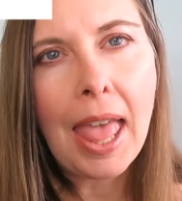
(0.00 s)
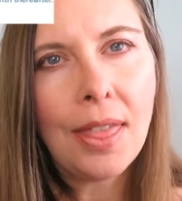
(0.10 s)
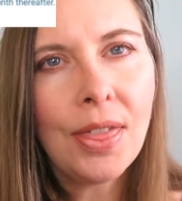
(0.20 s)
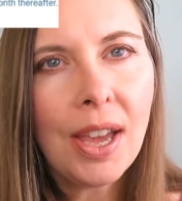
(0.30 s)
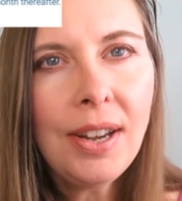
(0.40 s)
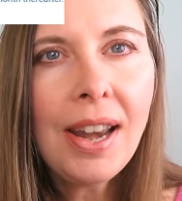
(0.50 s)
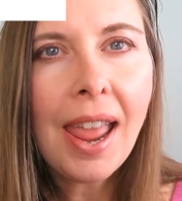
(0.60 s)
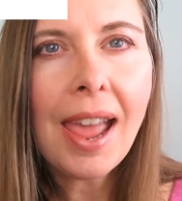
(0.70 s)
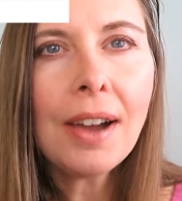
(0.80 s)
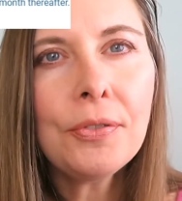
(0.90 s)
and
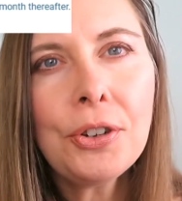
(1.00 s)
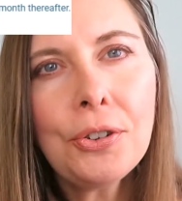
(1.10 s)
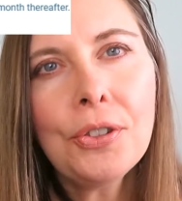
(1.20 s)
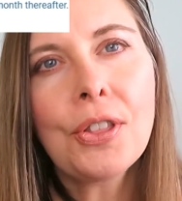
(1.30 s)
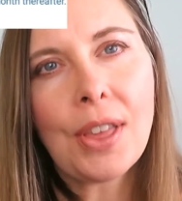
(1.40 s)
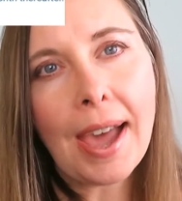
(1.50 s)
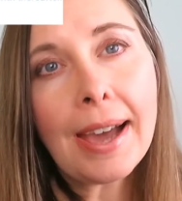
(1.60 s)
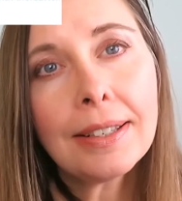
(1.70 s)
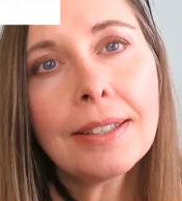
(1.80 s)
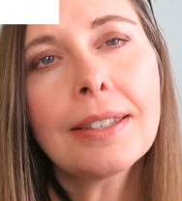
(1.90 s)
then after
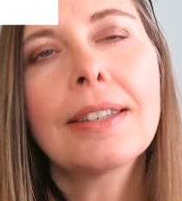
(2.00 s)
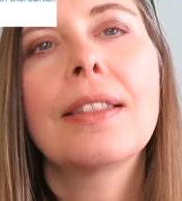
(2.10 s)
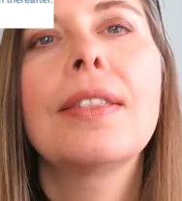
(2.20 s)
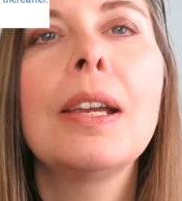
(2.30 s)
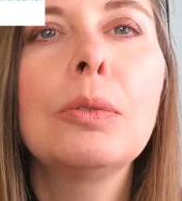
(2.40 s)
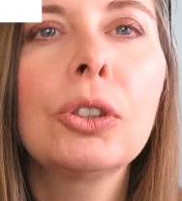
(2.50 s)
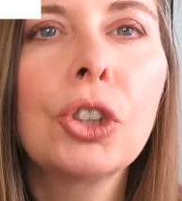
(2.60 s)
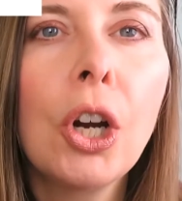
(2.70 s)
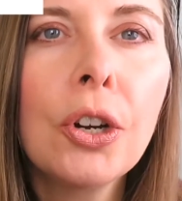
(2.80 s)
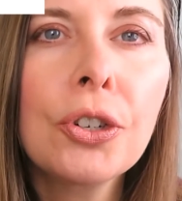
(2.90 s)
that they will
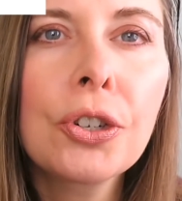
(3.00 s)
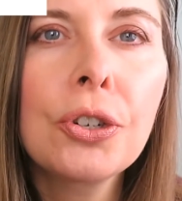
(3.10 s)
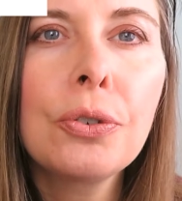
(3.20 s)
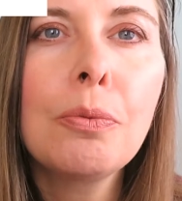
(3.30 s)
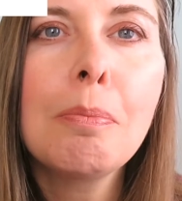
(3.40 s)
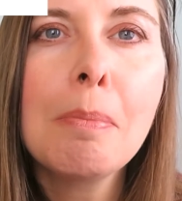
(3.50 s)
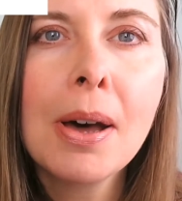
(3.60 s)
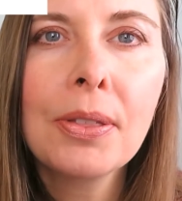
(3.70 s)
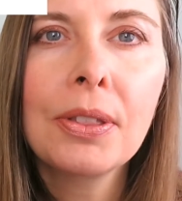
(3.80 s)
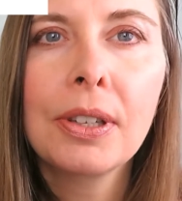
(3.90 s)
charge you
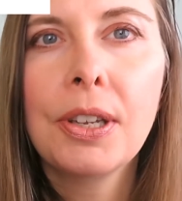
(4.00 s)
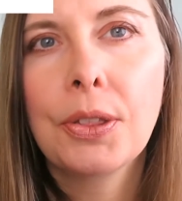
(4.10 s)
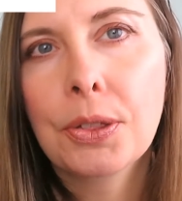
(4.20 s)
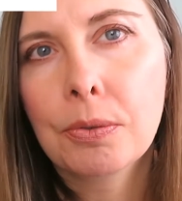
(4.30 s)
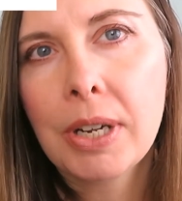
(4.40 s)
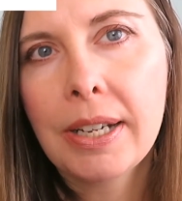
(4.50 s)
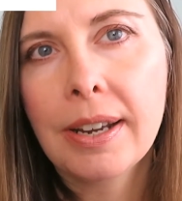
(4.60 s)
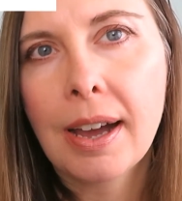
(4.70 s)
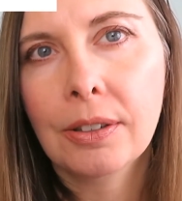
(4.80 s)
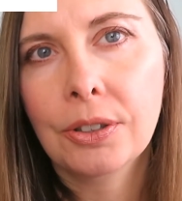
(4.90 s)
monthly
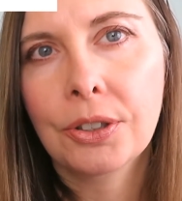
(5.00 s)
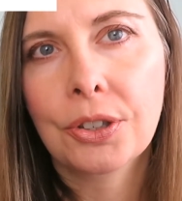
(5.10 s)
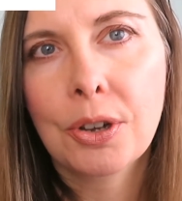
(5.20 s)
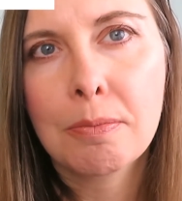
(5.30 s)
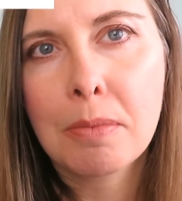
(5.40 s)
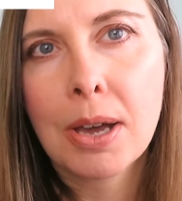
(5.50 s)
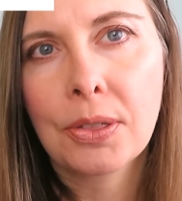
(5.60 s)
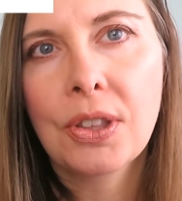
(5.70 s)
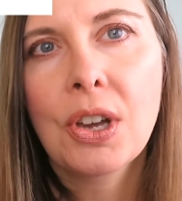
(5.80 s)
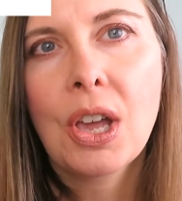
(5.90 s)
$3 a
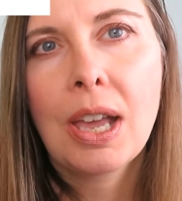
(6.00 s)
month,